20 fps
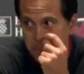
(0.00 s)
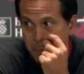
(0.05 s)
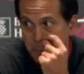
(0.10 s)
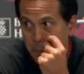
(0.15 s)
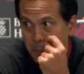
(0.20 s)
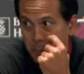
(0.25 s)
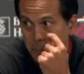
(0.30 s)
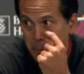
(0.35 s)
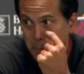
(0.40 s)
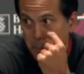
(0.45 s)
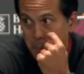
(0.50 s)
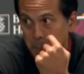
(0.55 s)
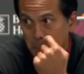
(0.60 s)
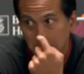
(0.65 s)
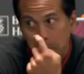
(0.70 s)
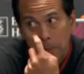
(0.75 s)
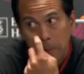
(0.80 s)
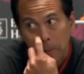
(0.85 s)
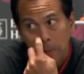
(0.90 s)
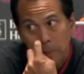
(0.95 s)

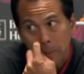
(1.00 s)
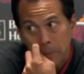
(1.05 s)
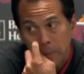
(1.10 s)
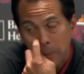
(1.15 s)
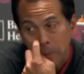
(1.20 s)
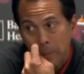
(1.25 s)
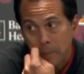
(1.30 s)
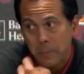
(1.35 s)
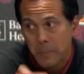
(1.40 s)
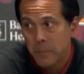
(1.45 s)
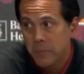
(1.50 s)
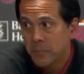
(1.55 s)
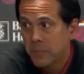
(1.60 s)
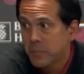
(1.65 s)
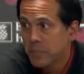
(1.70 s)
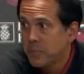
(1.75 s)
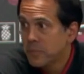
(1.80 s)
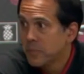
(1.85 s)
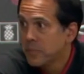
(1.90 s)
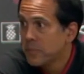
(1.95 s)

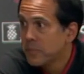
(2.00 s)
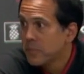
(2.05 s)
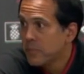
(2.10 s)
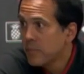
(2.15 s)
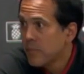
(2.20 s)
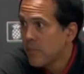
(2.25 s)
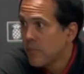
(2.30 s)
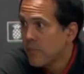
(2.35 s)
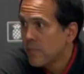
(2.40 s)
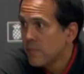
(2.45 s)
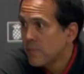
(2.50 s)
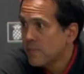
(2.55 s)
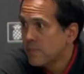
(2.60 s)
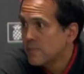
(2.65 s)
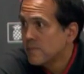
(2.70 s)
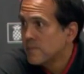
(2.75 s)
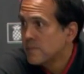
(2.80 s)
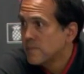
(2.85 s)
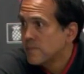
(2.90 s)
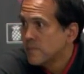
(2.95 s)

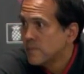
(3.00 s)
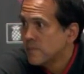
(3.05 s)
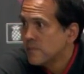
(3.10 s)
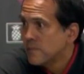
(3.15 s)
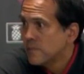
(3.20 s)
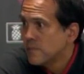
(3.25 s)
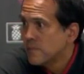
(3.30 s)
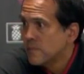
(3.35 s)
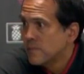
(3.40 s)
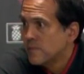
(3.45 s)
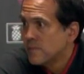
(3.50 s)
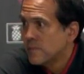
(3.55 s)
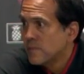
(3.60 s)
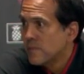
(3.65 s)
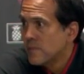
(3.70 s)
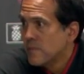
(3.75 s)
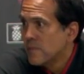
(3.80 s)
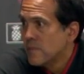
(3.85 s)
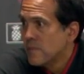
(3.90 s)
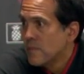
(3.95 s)

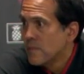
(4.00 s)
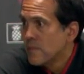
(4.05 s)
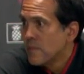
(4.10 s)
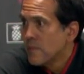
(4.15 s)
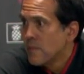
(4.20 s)
[no speech]